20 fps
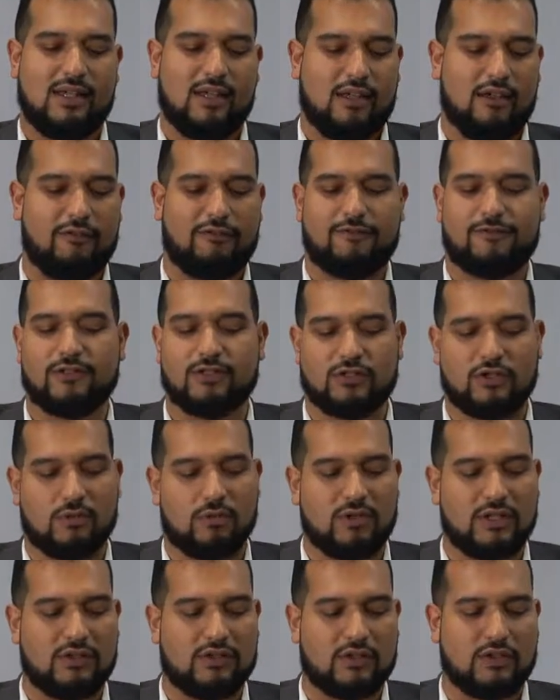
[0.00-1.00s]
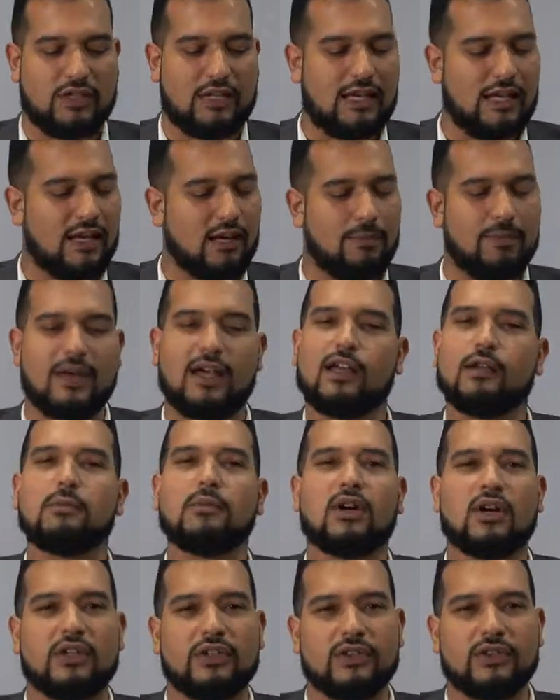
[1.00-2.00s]
if for some reason they had a bad
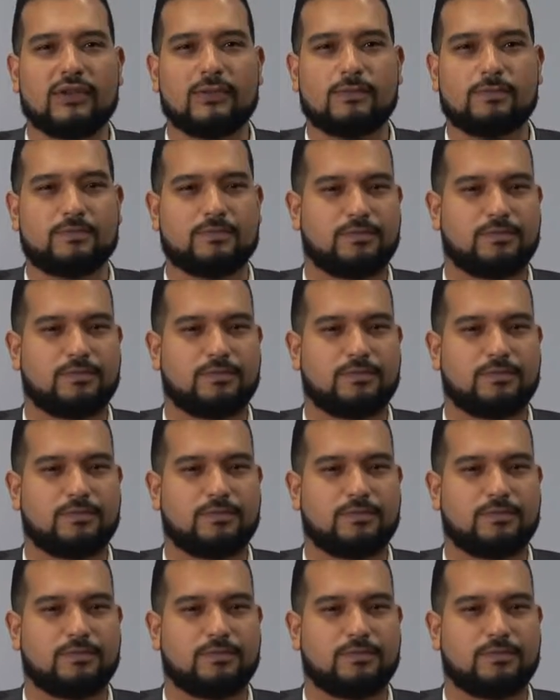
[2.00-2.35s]
month,